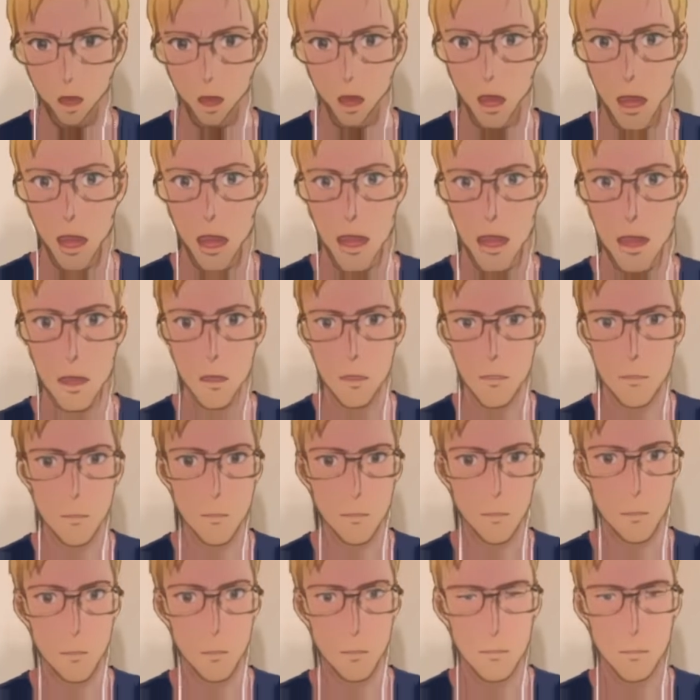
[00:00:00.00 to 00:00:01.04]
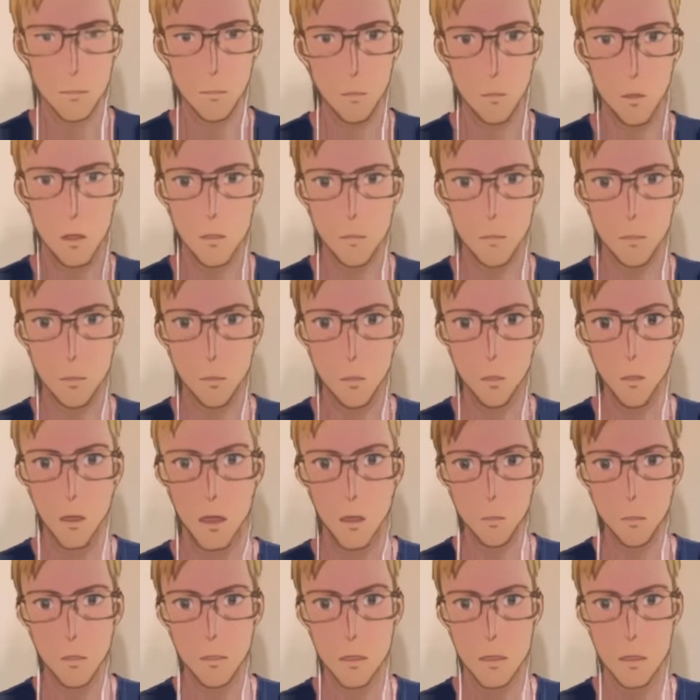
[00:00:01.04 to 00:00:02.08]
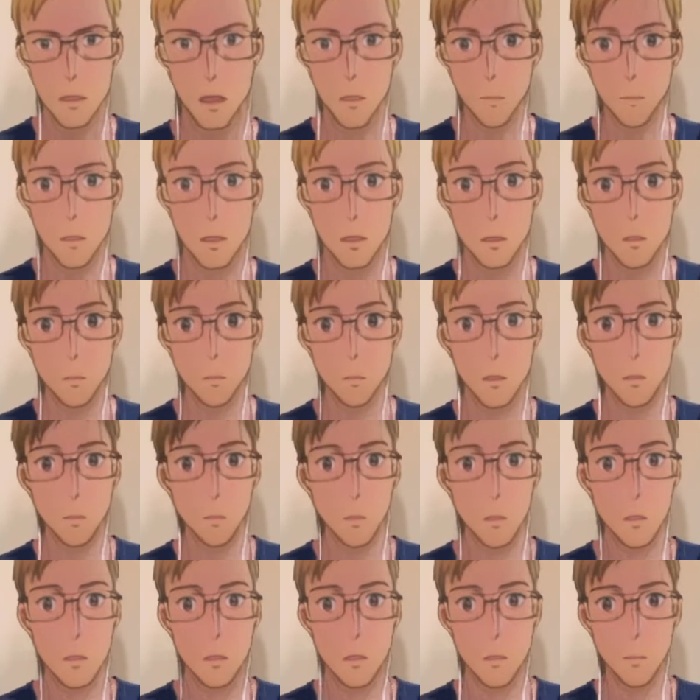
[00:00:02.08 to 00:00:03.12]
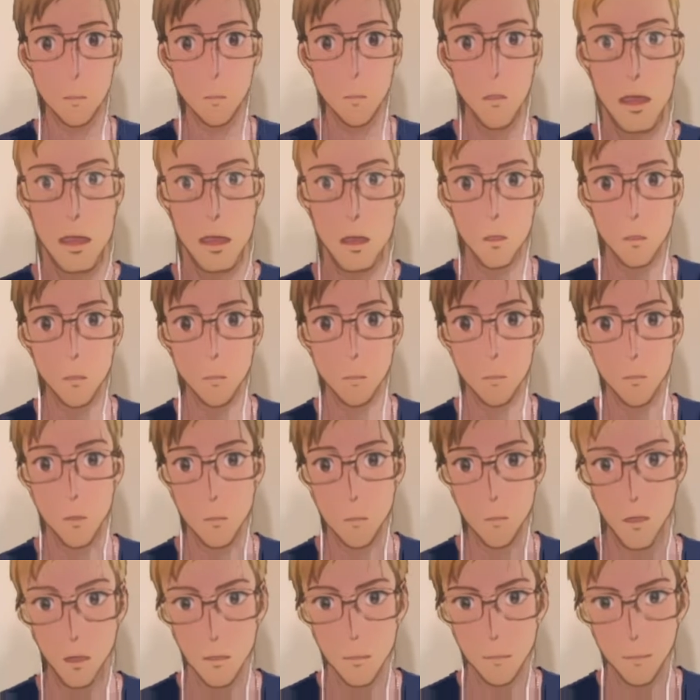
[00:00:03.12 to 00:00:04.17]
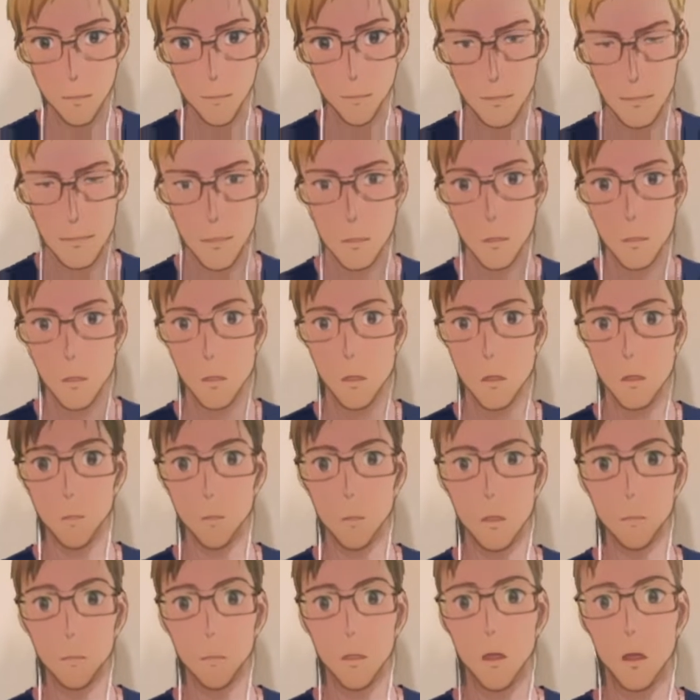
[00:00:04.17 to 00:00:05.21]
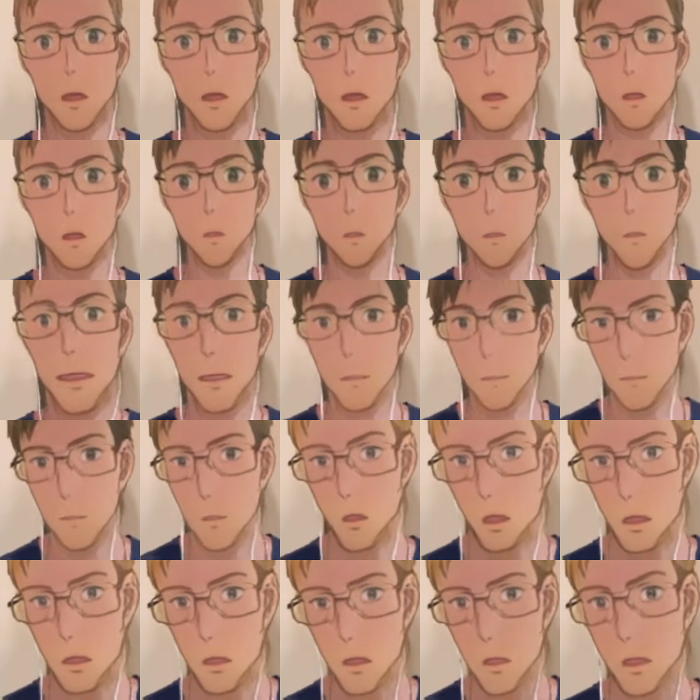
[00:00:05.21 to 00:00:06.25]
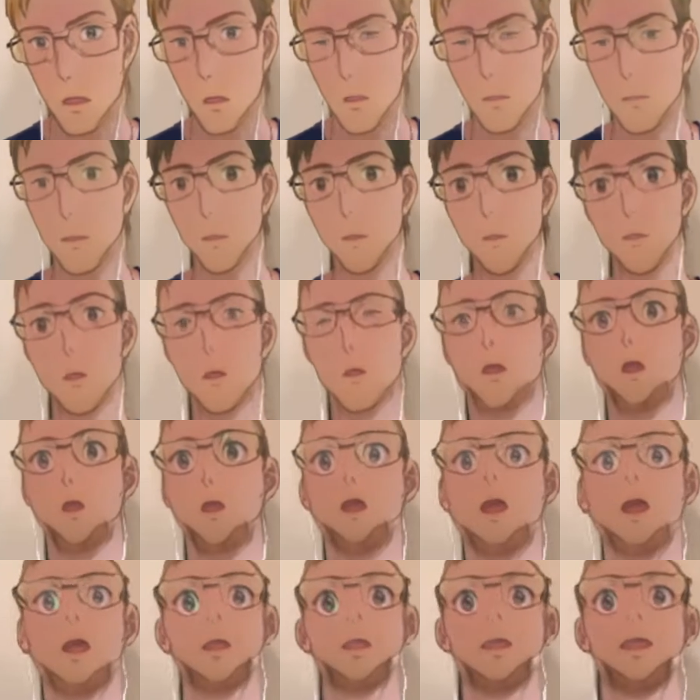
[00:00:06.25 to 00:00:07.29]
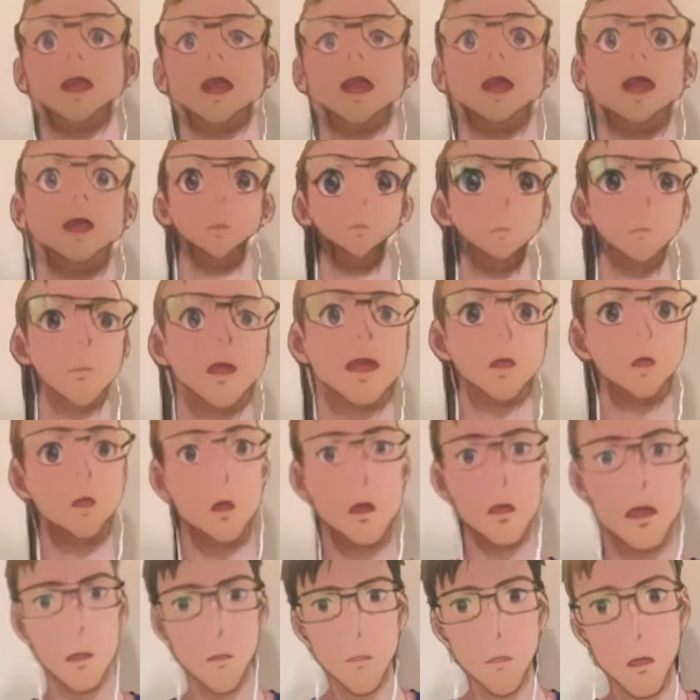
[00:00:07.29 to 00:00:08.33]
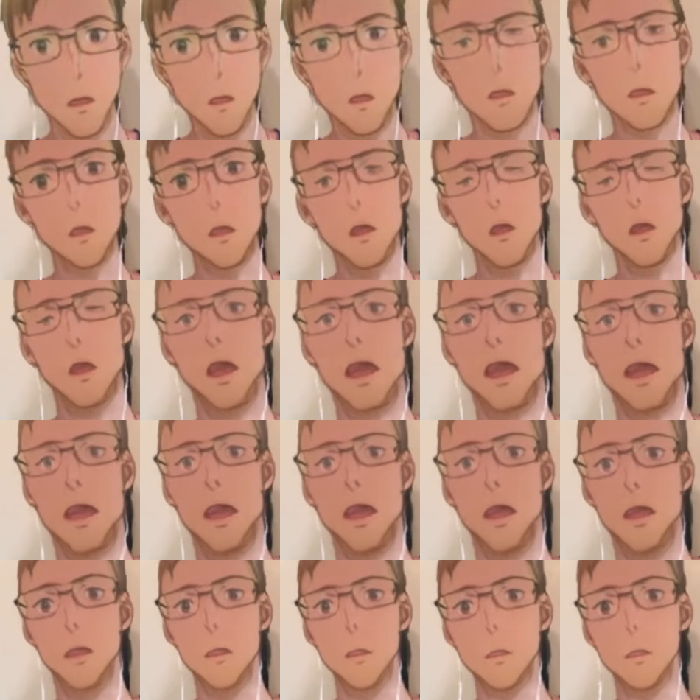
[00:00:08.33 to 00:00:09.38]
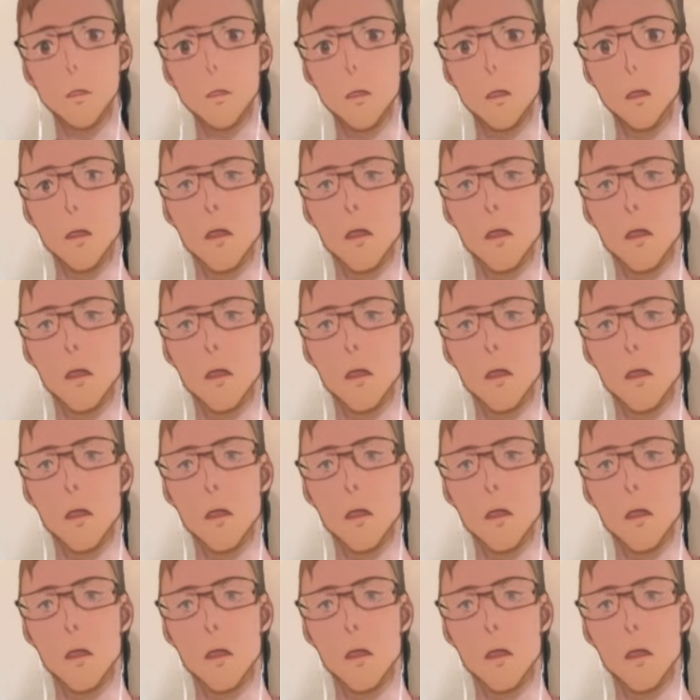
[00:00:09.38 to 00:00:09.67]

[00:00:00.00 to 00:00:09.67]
And wonderful, now we see how much we would make per month. So this would be $12 with the current Bitcoin difficulty and